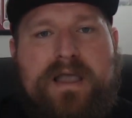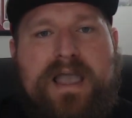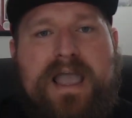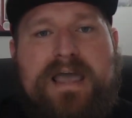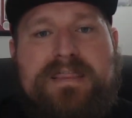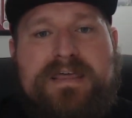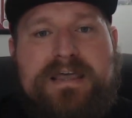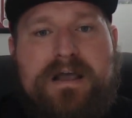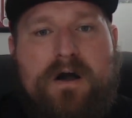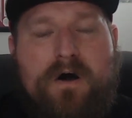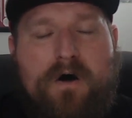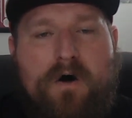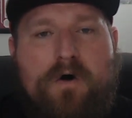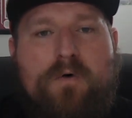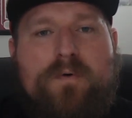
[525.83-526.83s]
and they
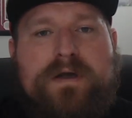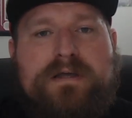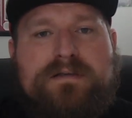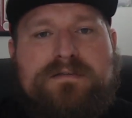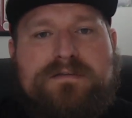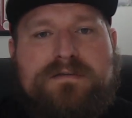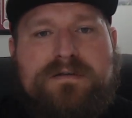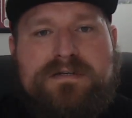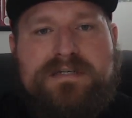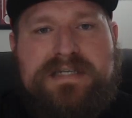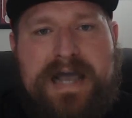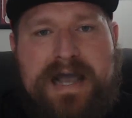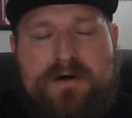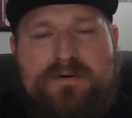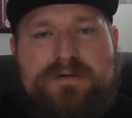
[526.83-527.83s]
always
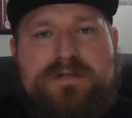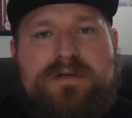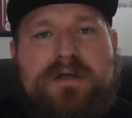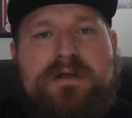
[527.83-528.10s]
tout